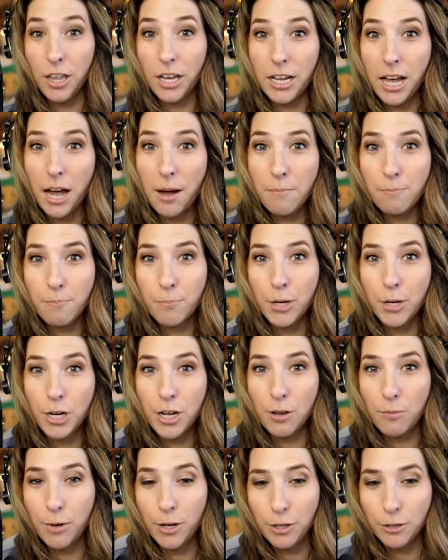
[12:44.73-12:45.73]
to the
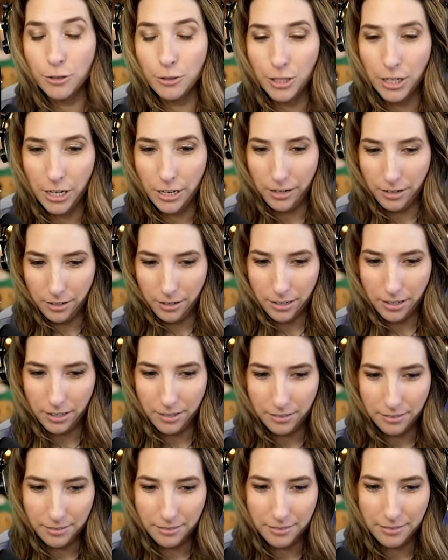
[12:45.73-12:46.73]
company building.
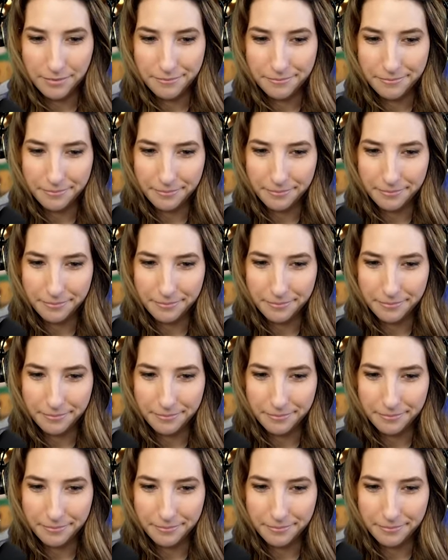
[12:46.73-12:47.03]
And